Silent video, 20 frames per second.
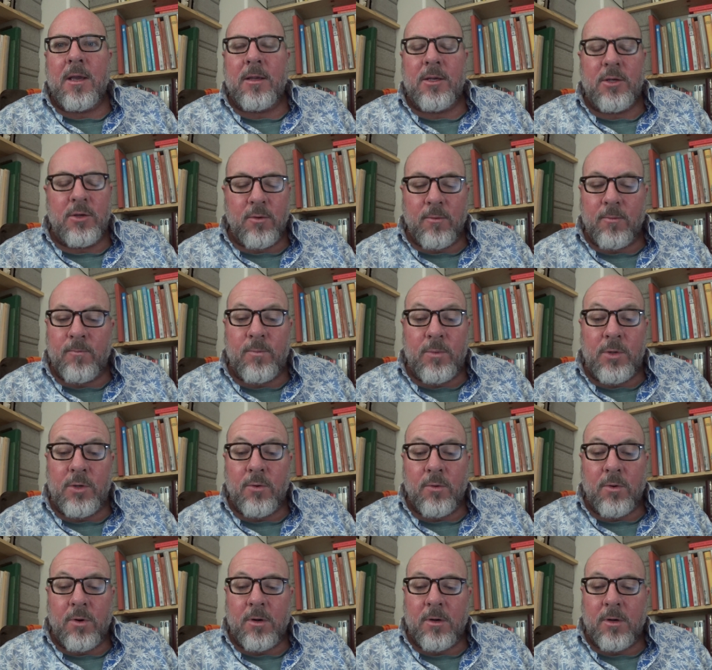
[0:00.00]
Your,
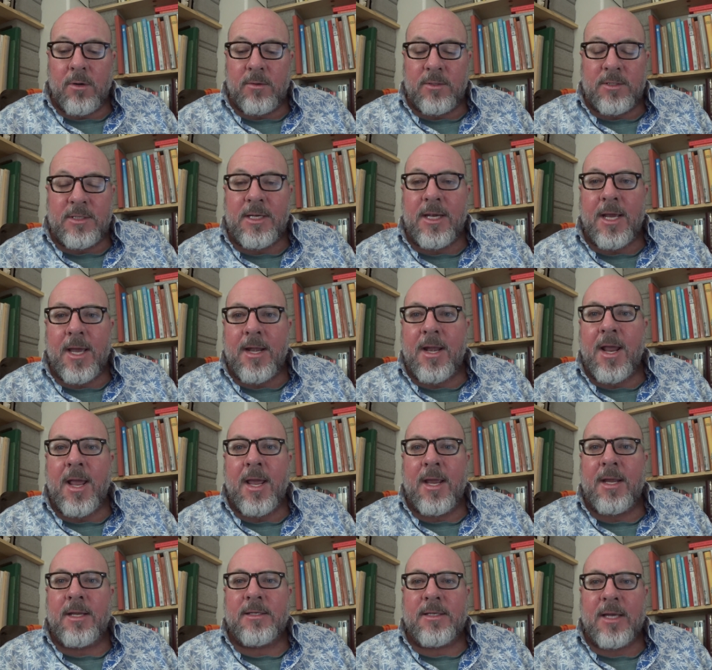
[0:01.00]
your
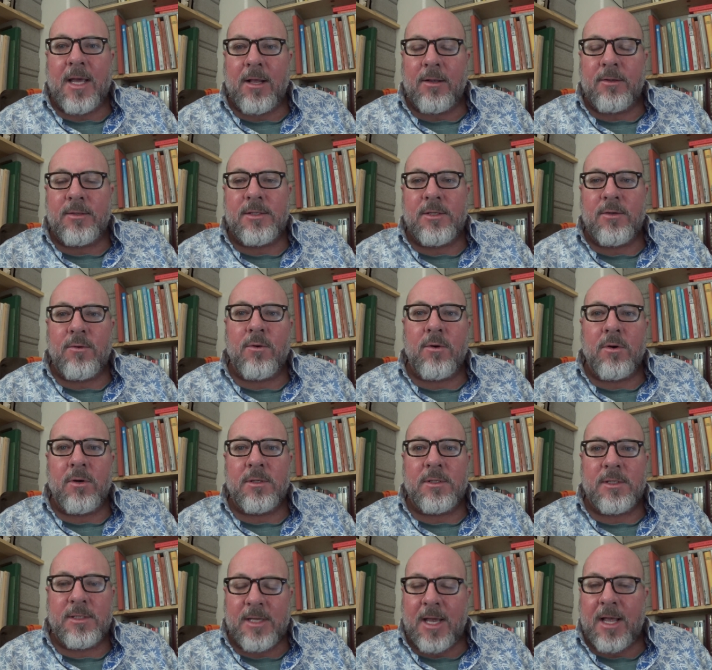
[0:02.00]
DNA tells
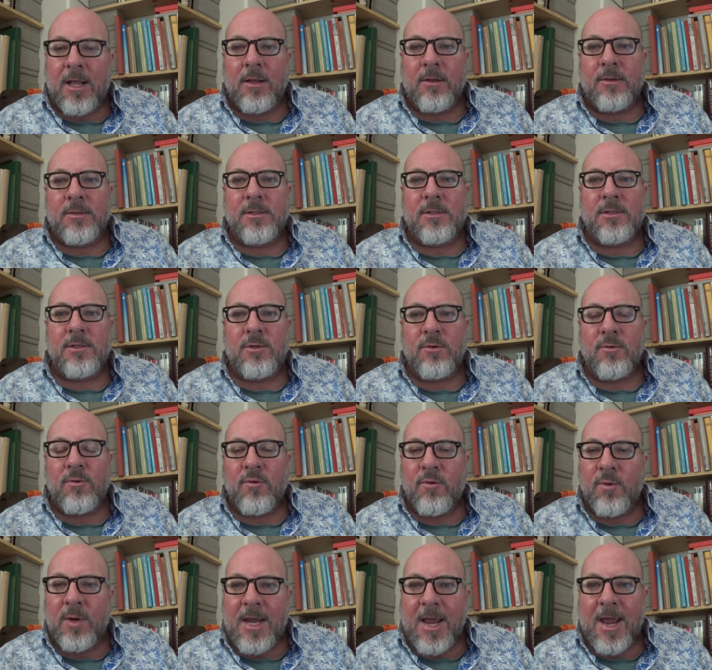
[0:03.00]
your cells to
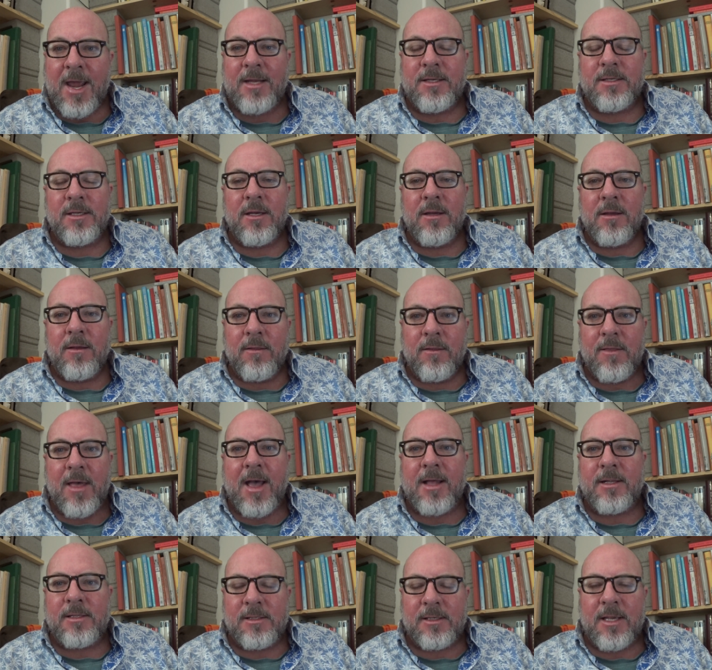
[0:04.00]
create
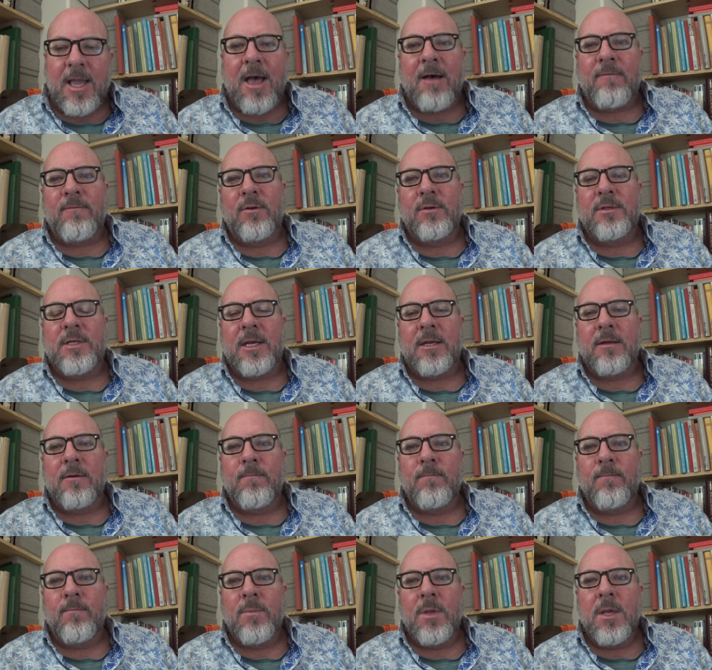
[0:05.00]
that scaffolding.
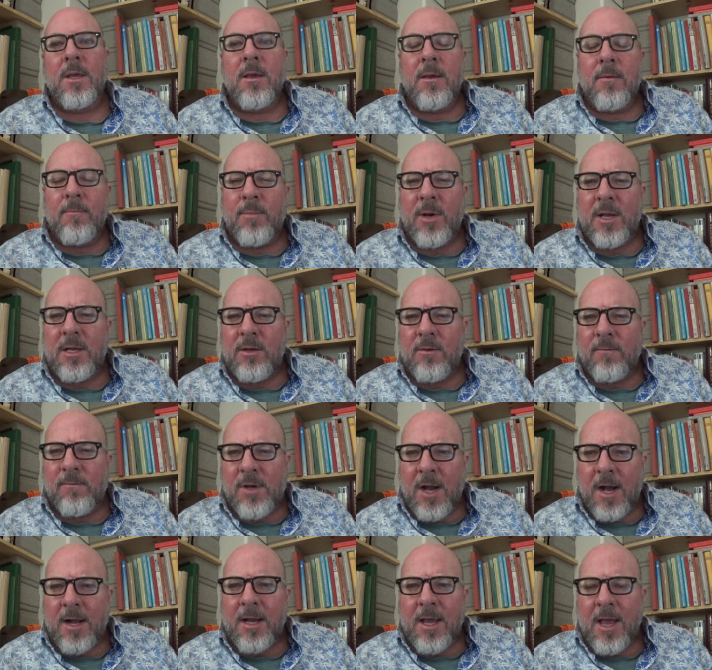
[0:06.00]
But you've
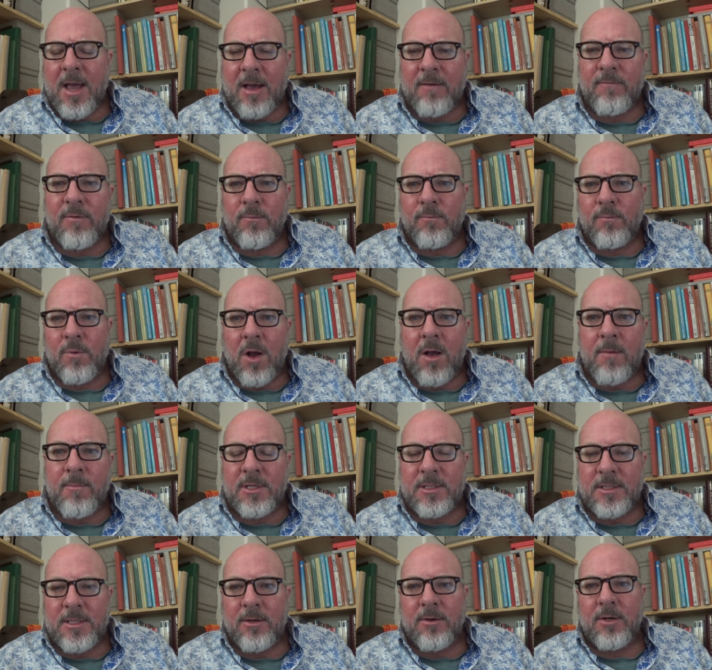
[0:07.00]
got to have the raw
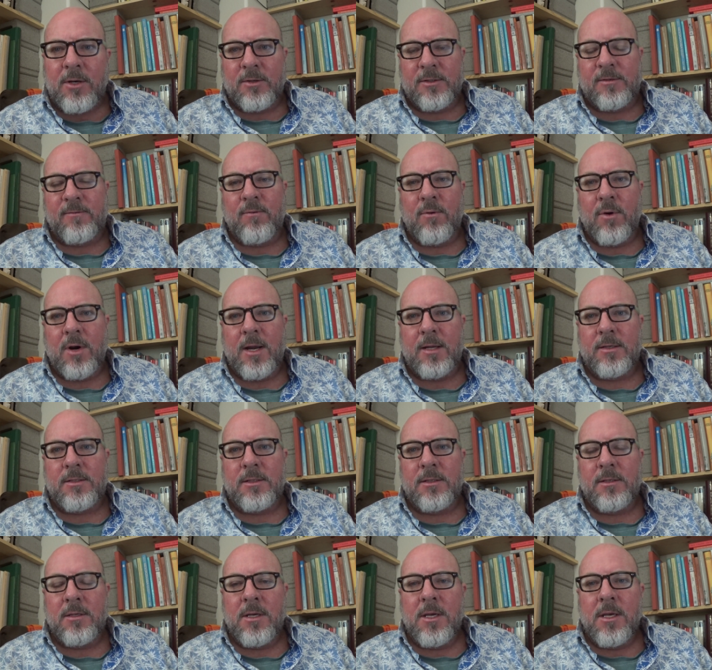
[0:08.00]
materials for
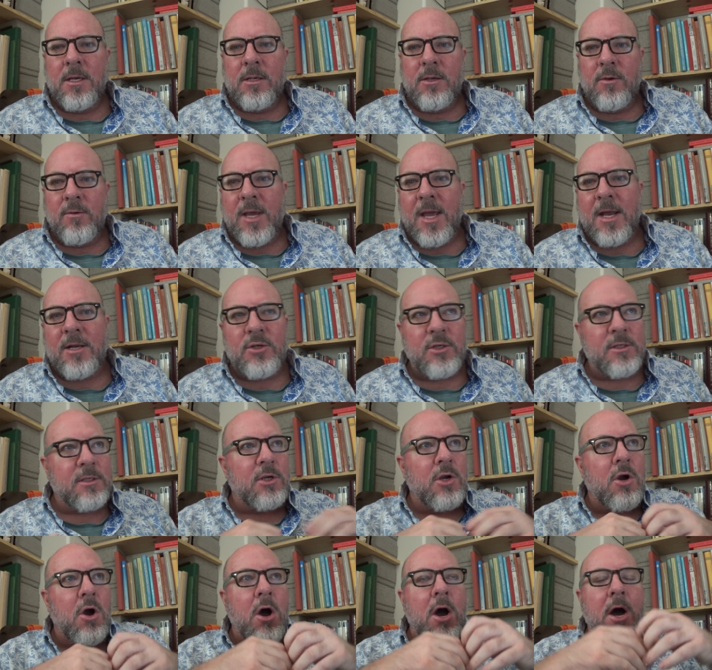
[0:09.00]
it. You can't
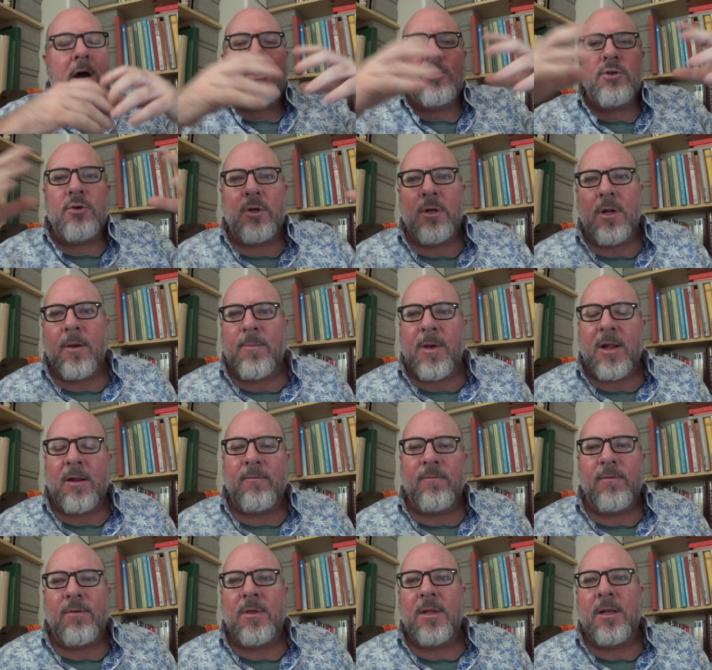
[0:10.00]
just conjure it up out
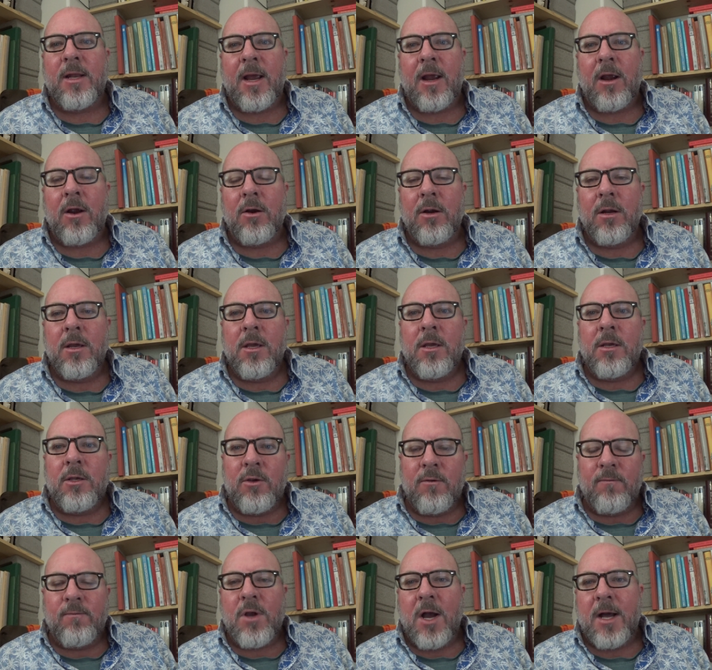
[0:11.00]
of thin air.
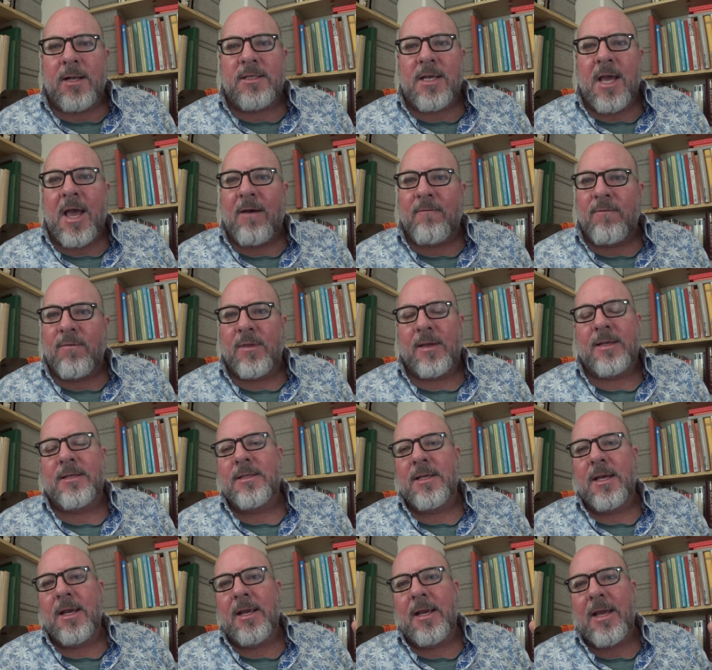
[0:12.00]
You've got to have
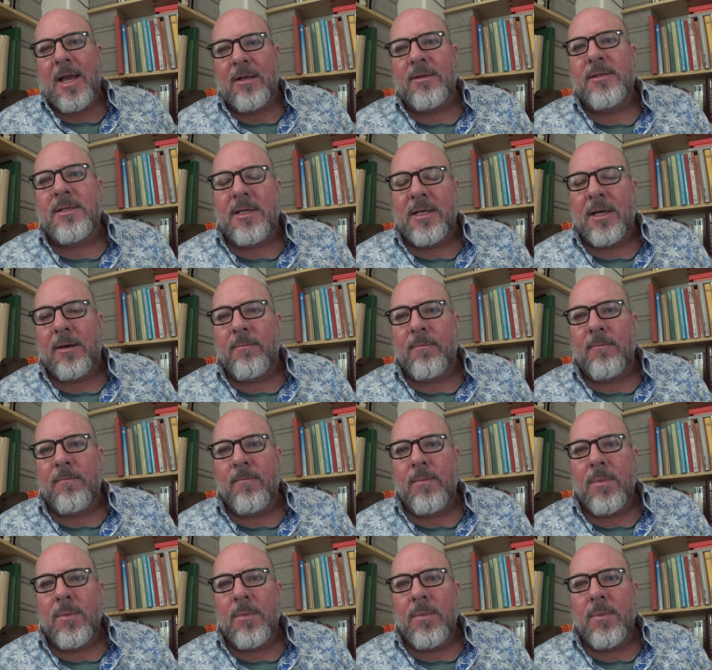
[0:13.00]
things like calcium.